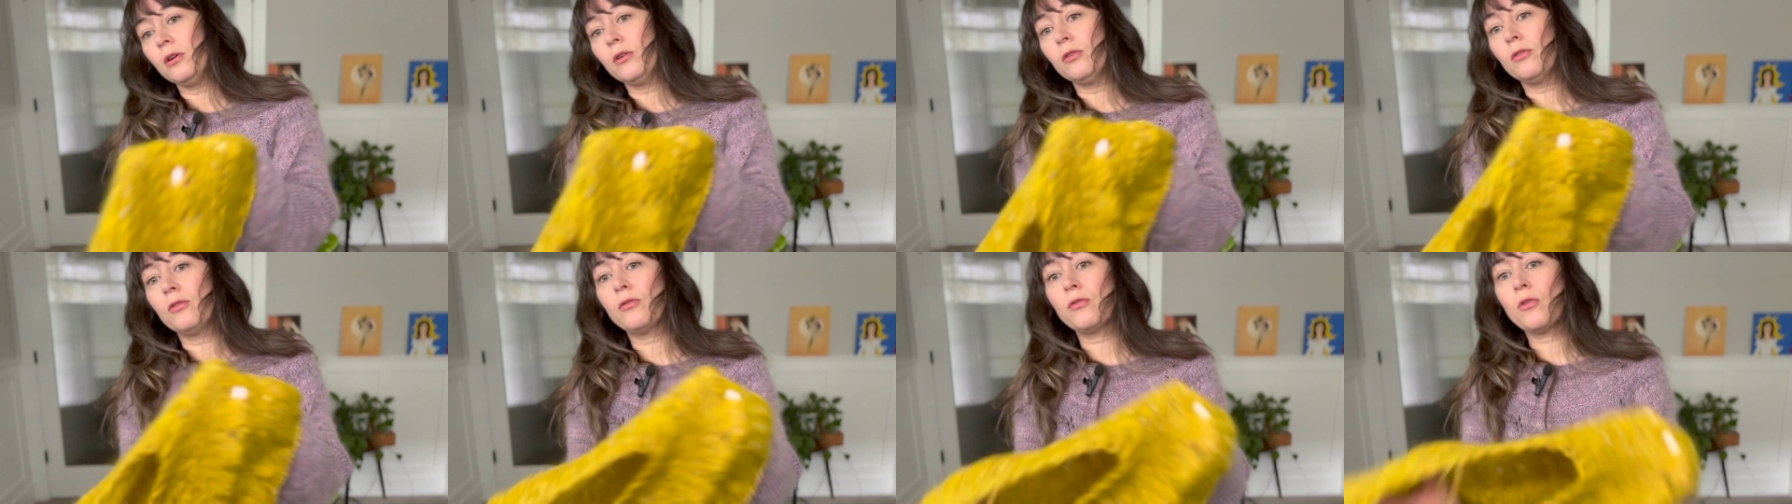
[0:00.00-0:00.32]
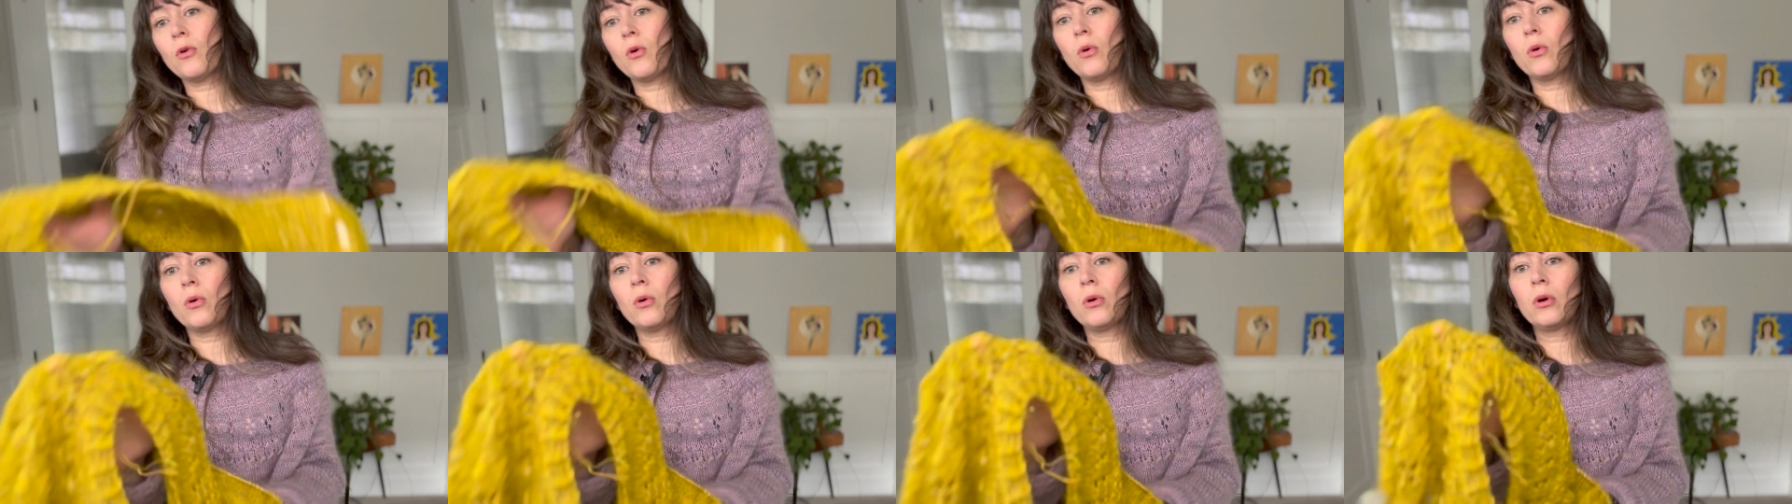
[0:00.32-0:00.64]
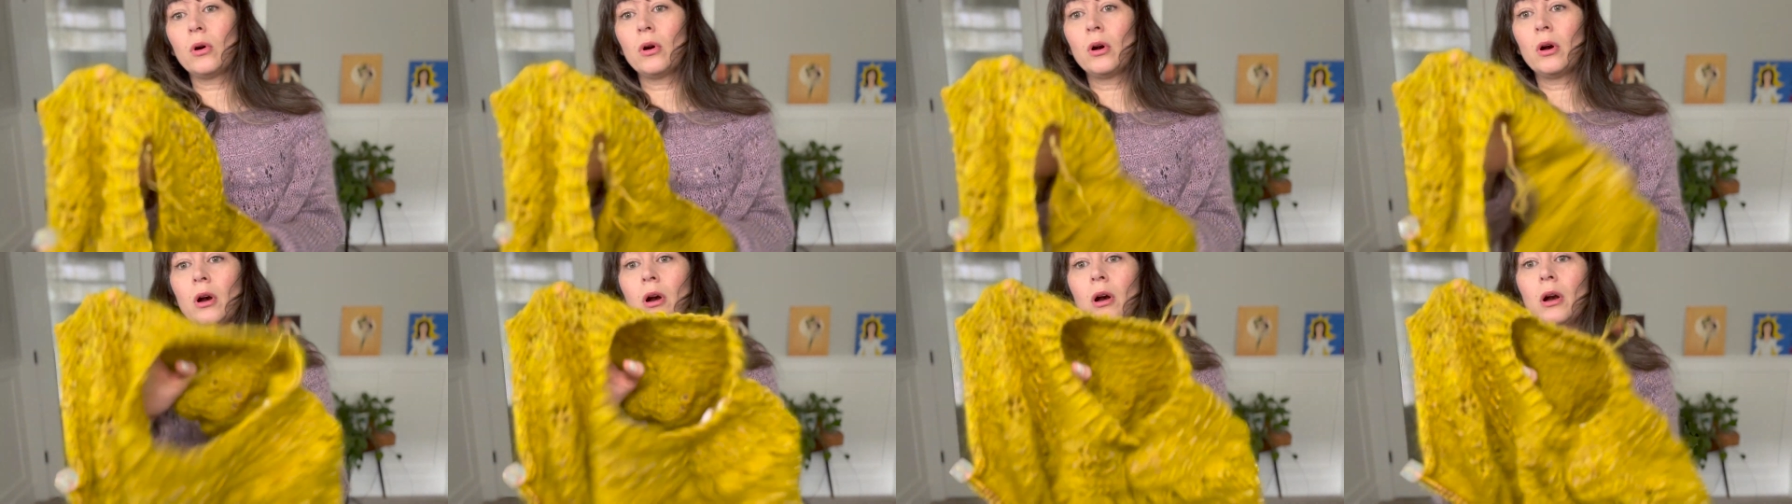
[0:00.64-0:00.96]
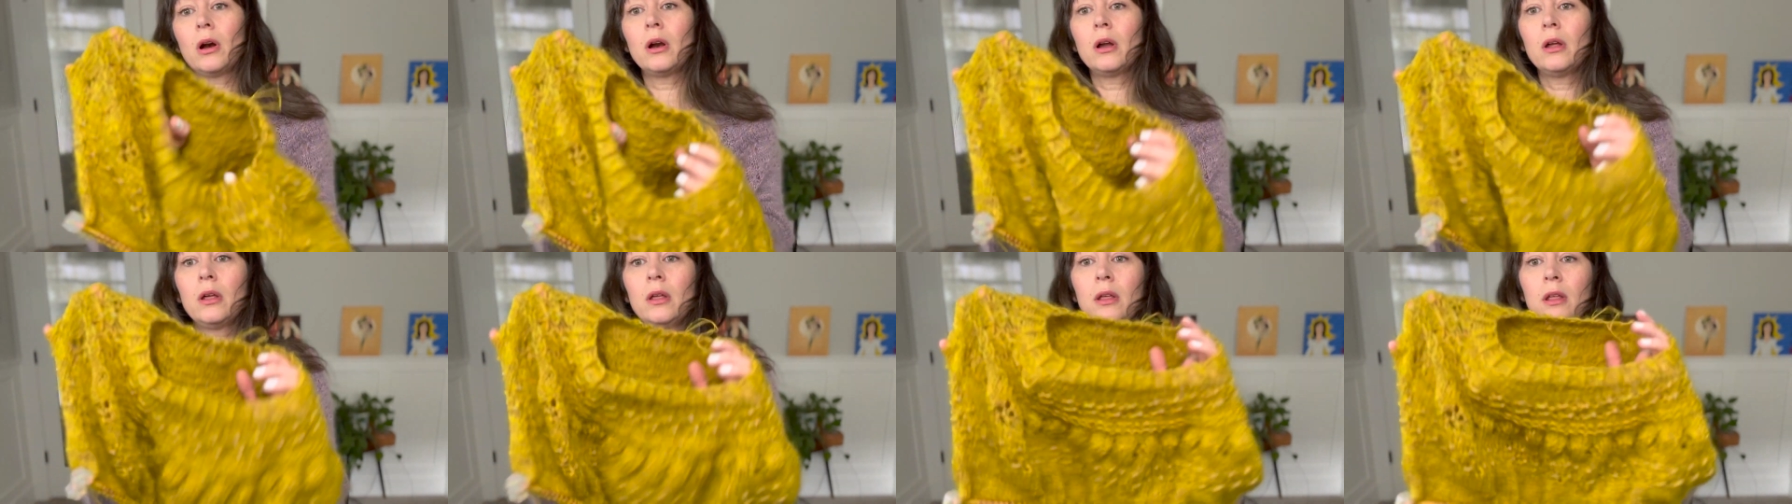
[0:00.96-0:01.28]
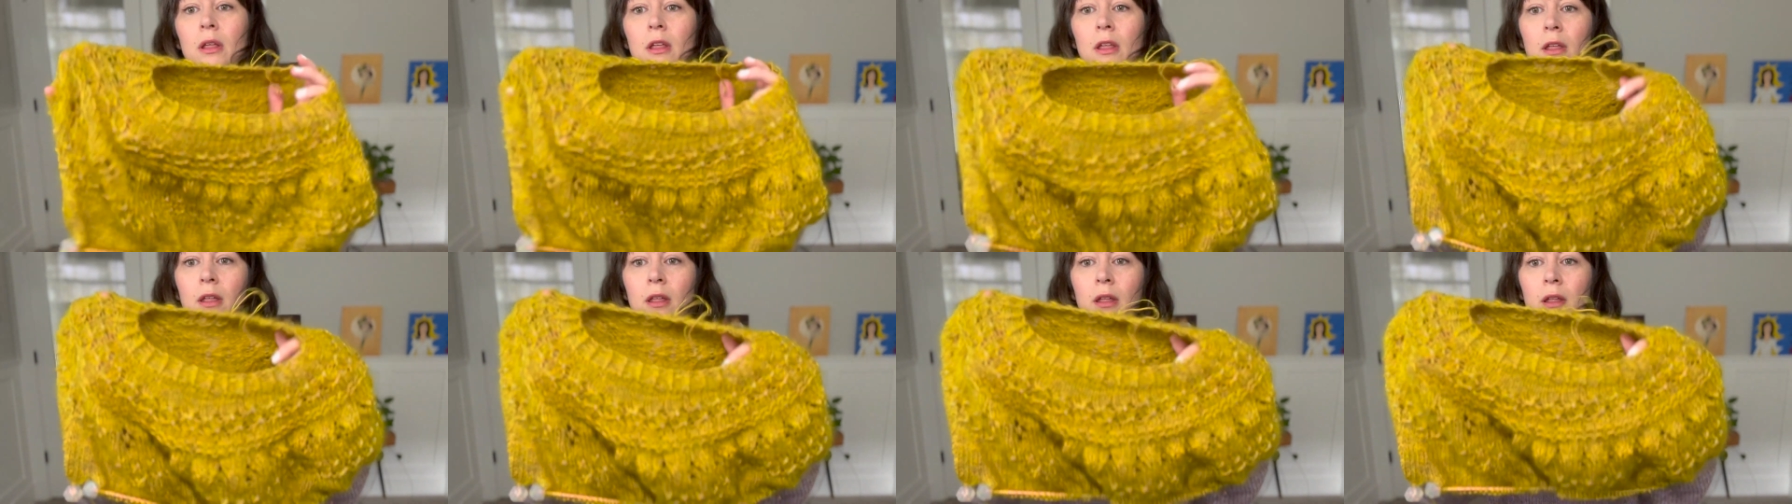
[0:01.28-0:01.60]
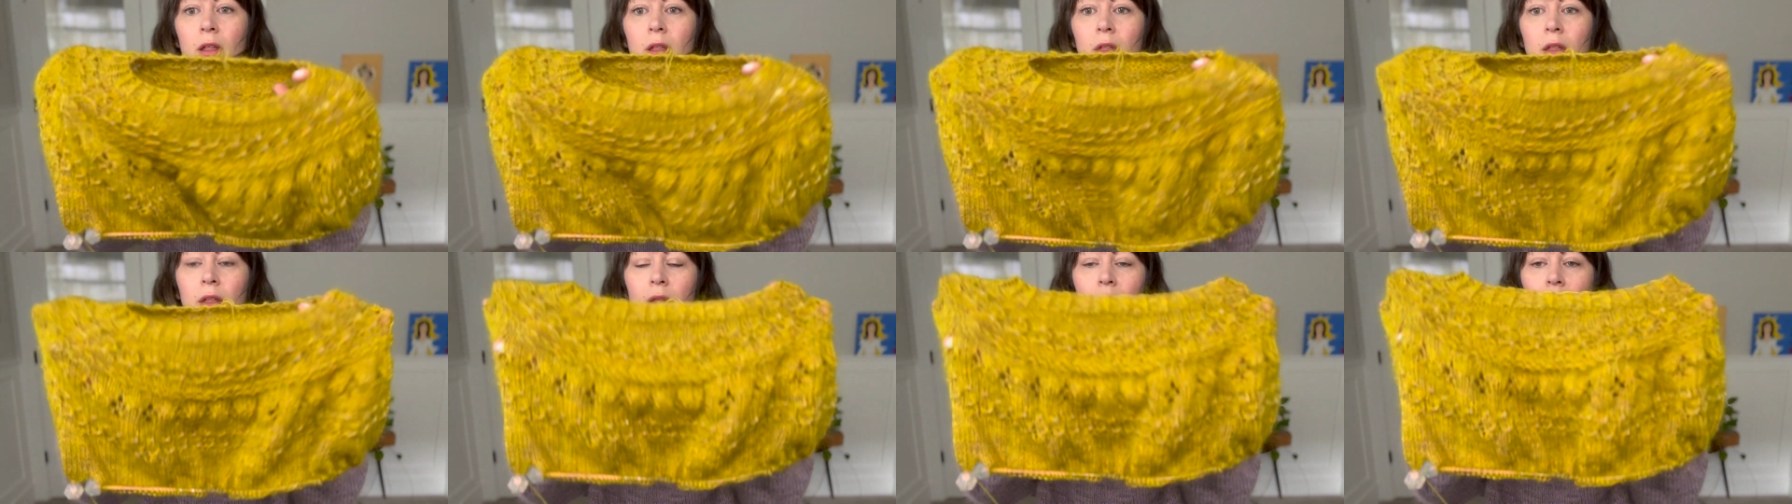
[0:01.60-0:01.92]
for
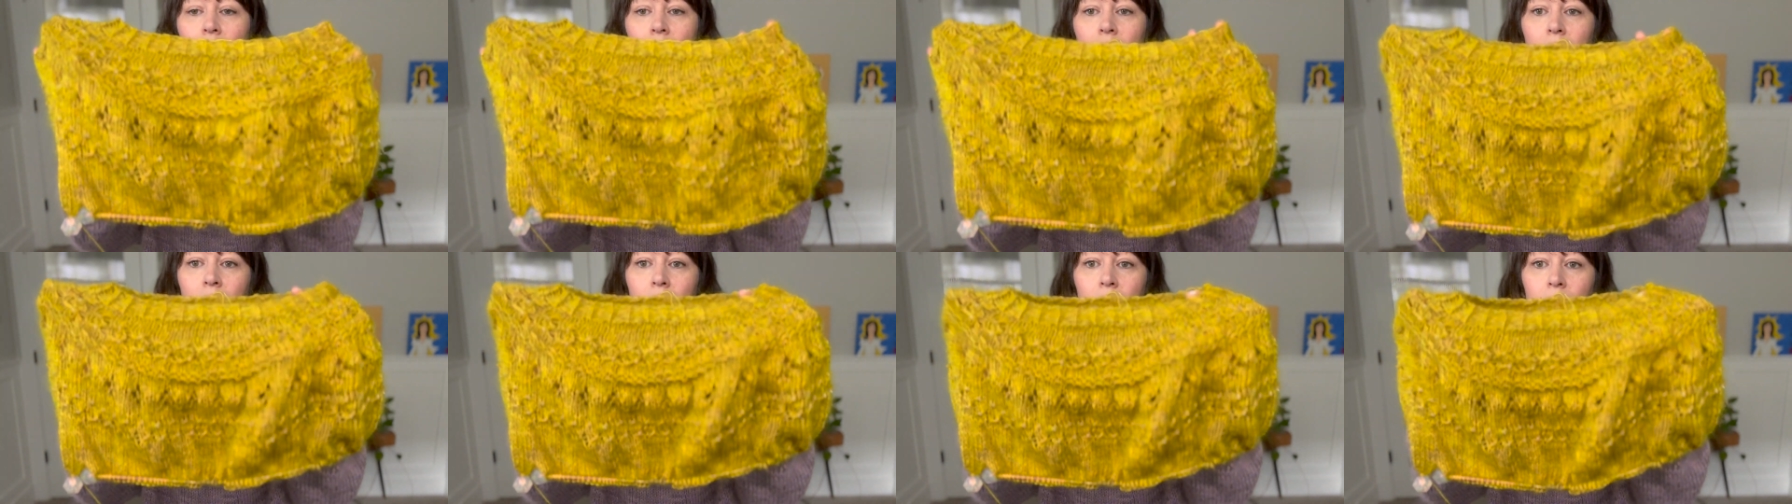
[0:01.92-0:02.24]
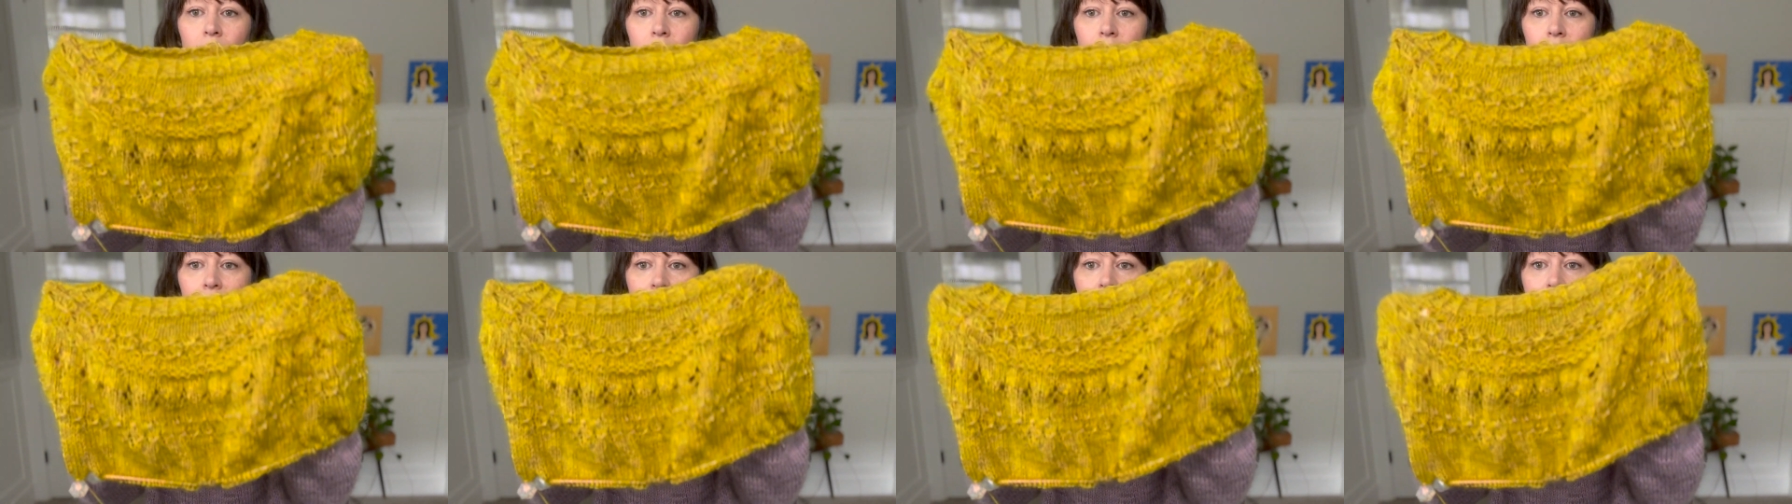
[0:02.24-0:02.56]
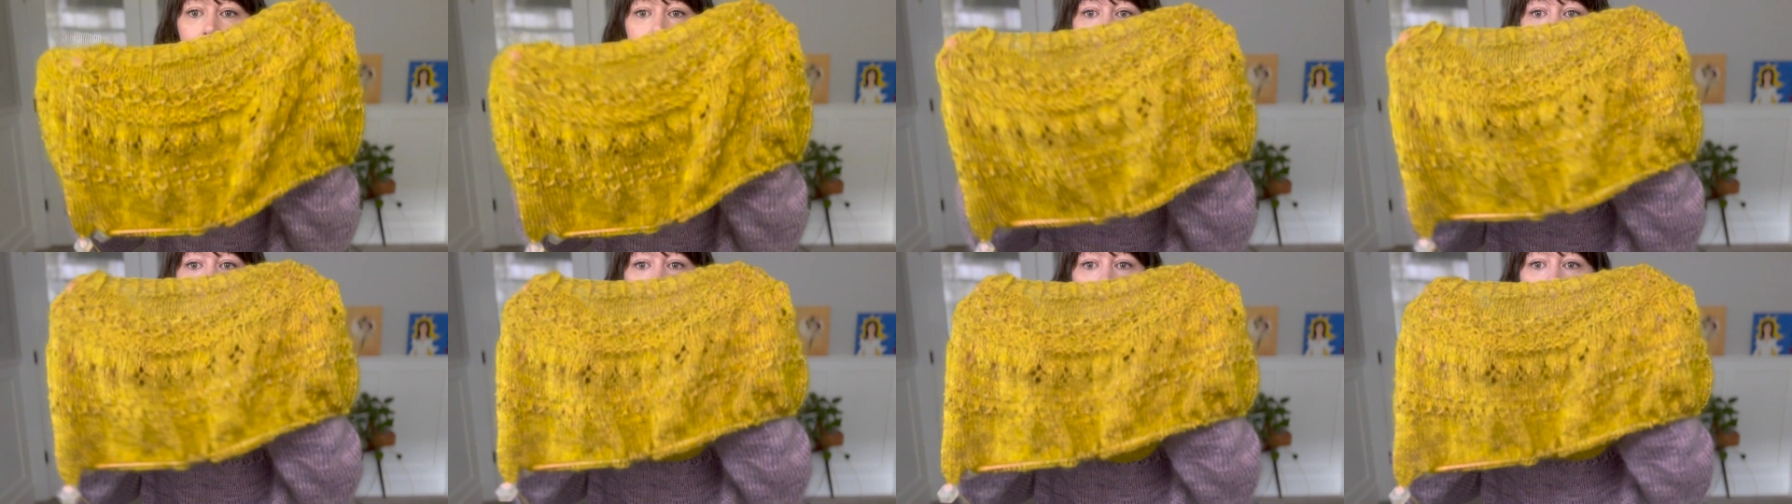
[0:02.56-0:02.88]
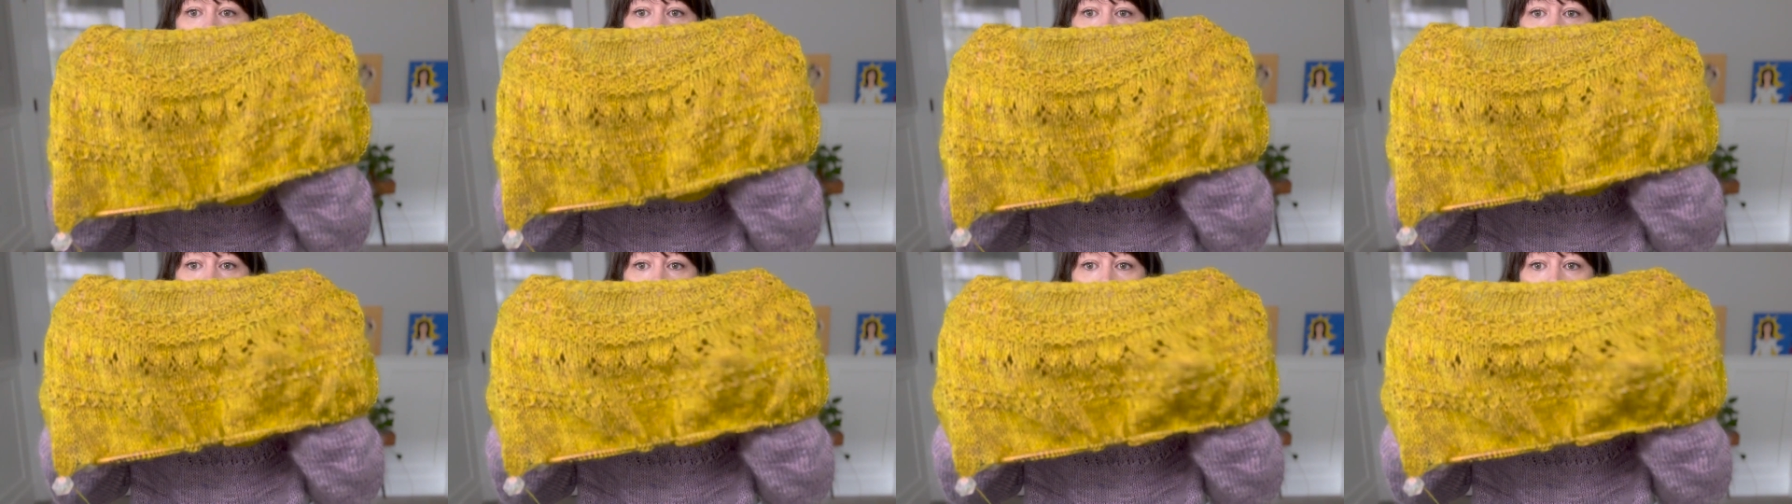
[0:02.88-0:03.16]
this